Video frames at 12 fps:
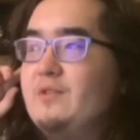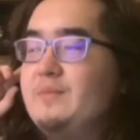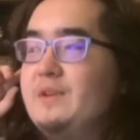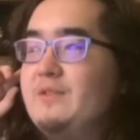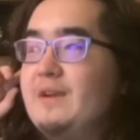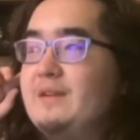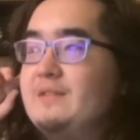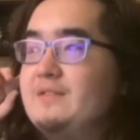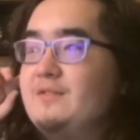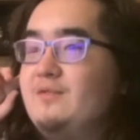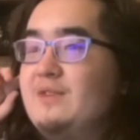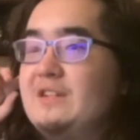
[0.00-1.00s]
would be around
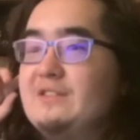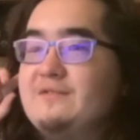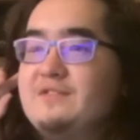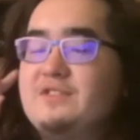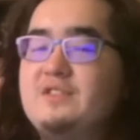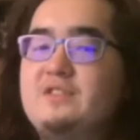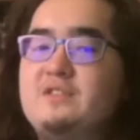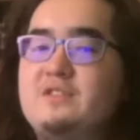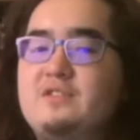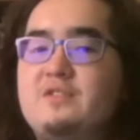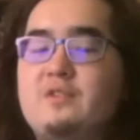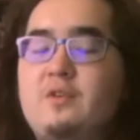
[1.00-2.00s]
12
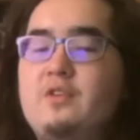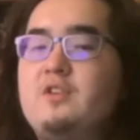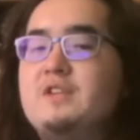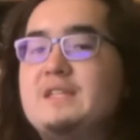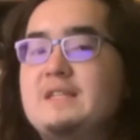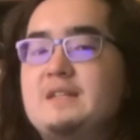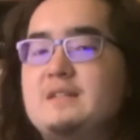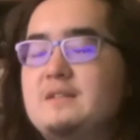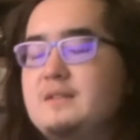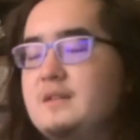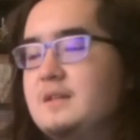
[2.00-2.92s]
or 13.